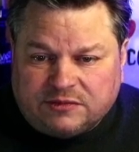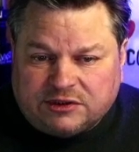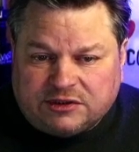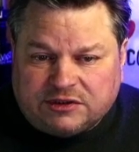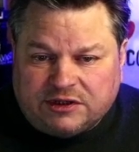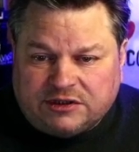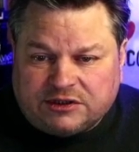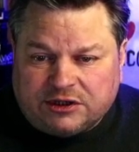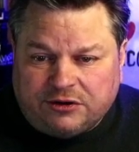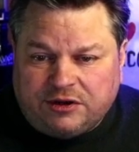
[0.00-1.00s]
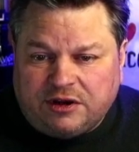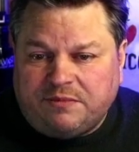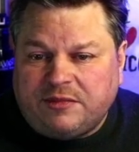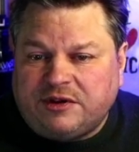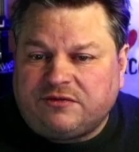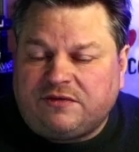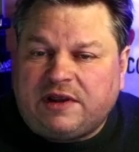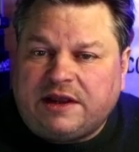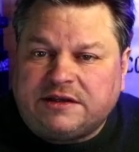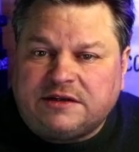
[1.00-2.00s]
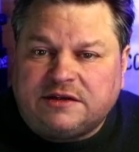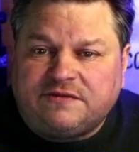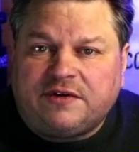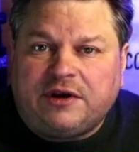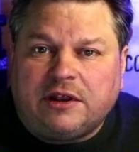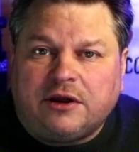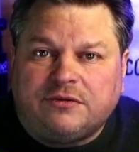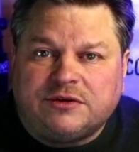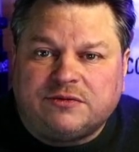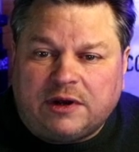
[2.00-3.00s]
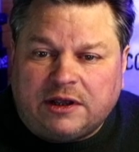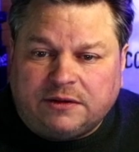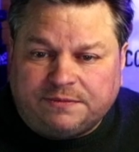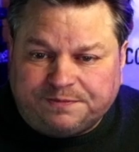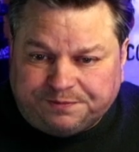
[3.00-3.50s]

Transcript: The sodium is reflected as very low as well.